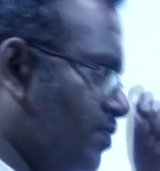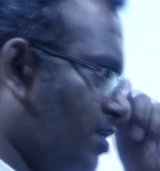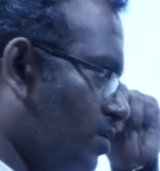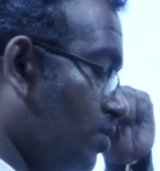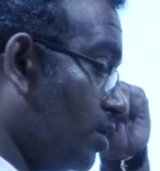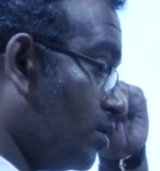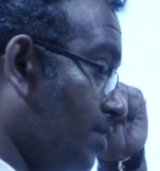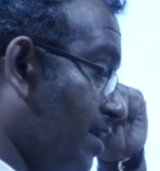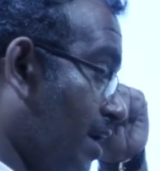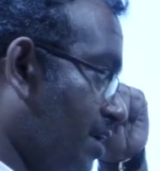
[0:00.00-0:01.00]
we are going to
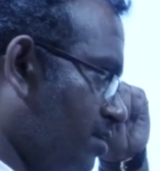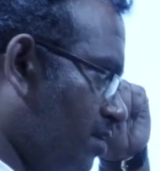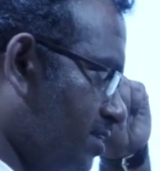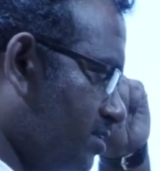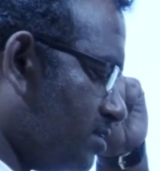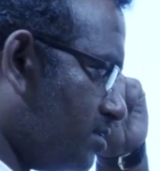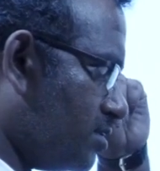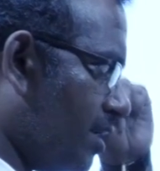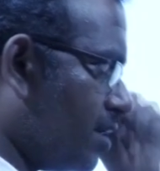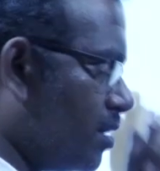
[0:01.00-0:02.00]
be
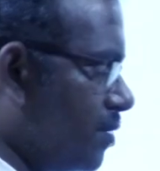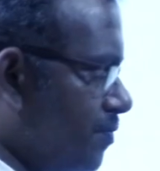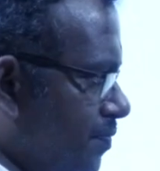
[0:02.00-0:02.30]
characterized like